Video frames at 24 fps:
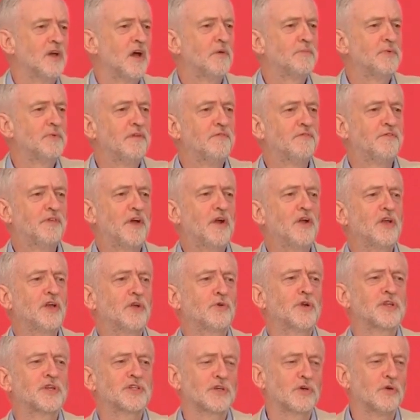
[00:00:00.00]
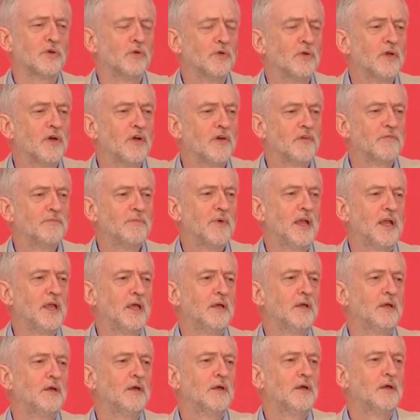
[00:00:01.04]
have been very critical of
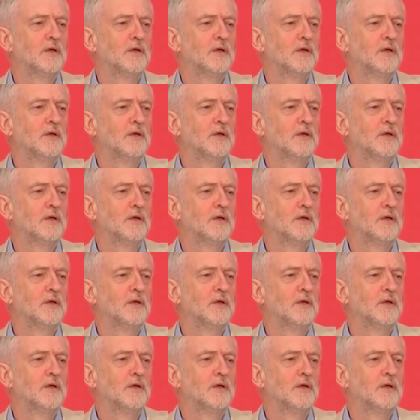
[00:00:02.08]
many